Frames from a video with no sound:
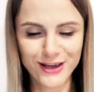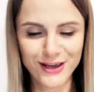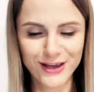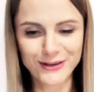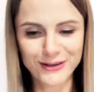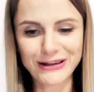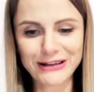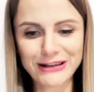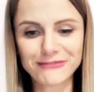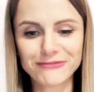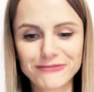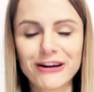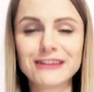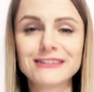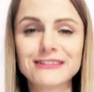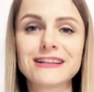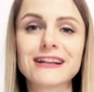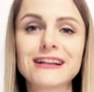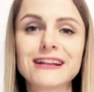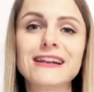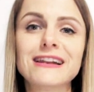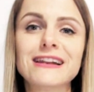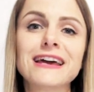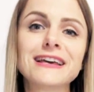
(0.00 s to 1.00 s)
You can find
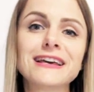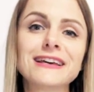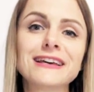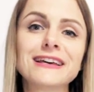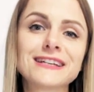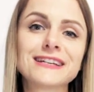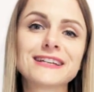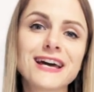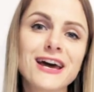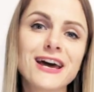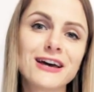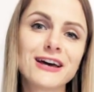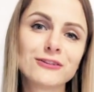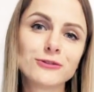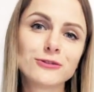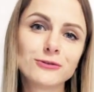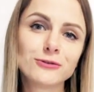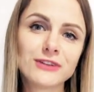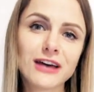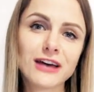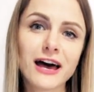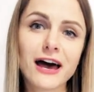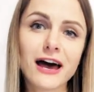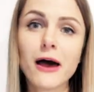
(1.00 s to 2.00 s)
the link to
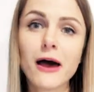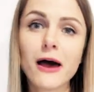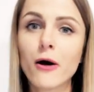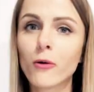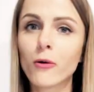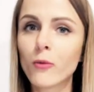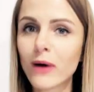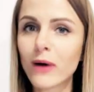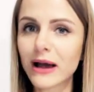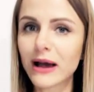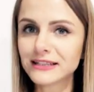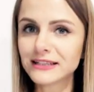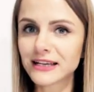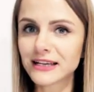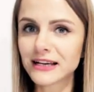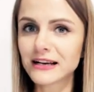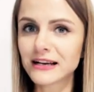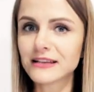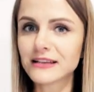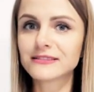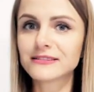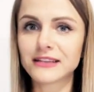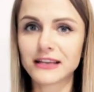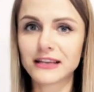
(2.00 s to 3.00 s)
the waiting
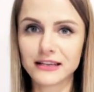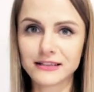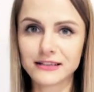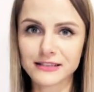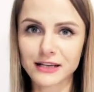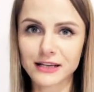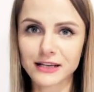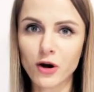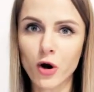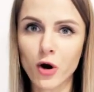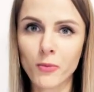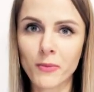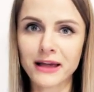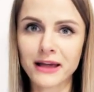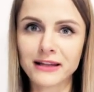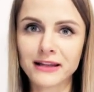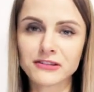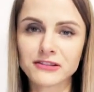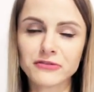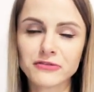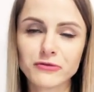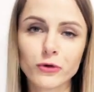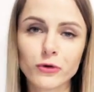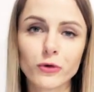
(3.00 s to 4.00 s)
list in the
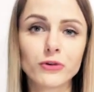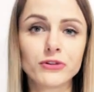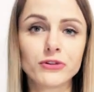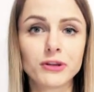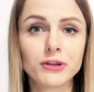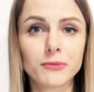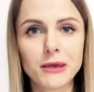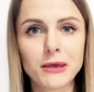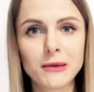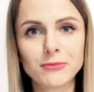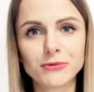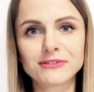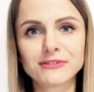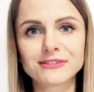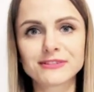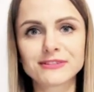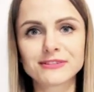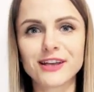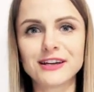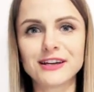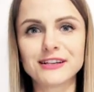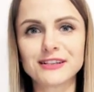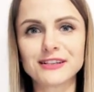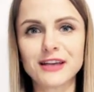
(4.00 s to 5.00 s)
comment. For the people
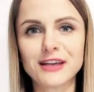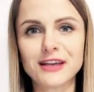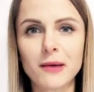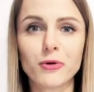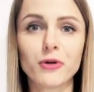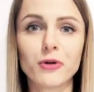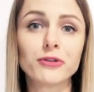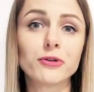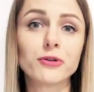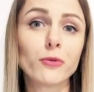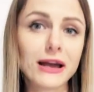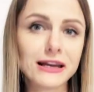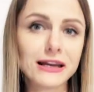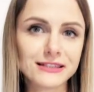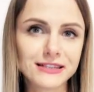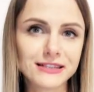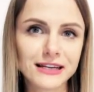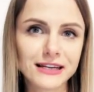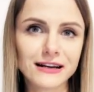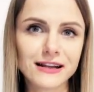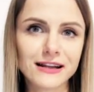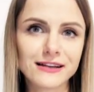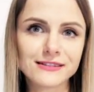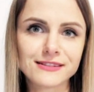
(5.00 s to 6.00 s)
signed up on the
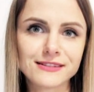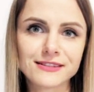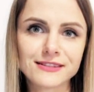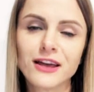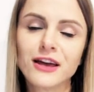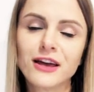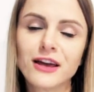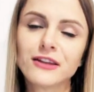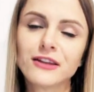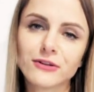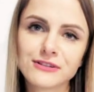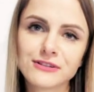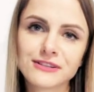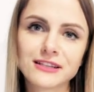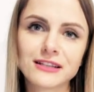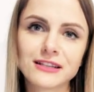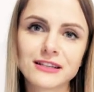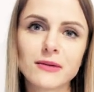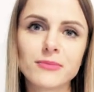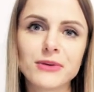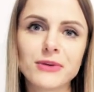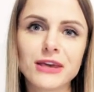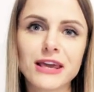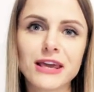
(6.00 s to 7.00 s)
waiting list, there is
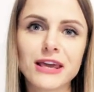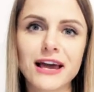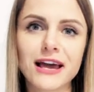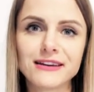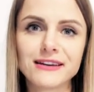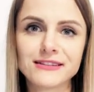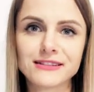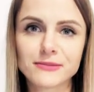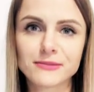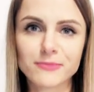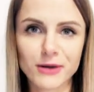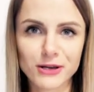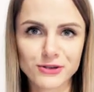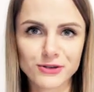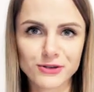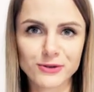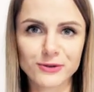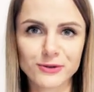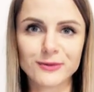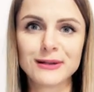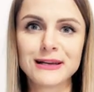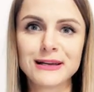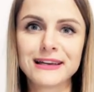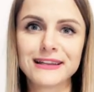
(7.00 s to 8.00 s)
going to be a
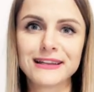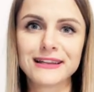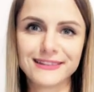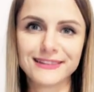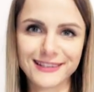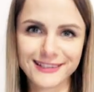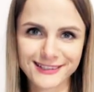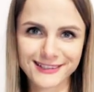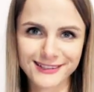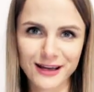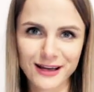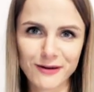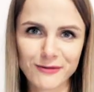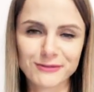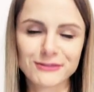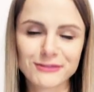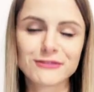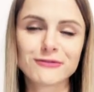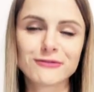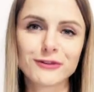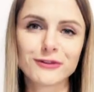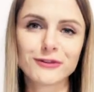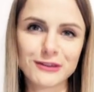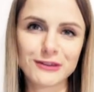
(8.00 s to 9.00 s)
special discount
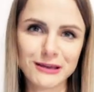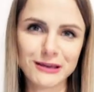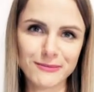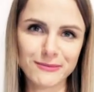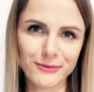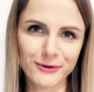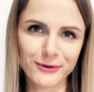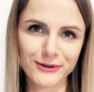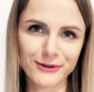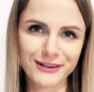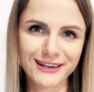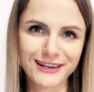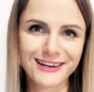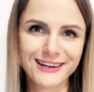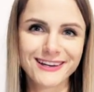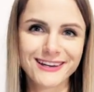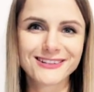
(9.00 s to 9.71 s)
for the ebook.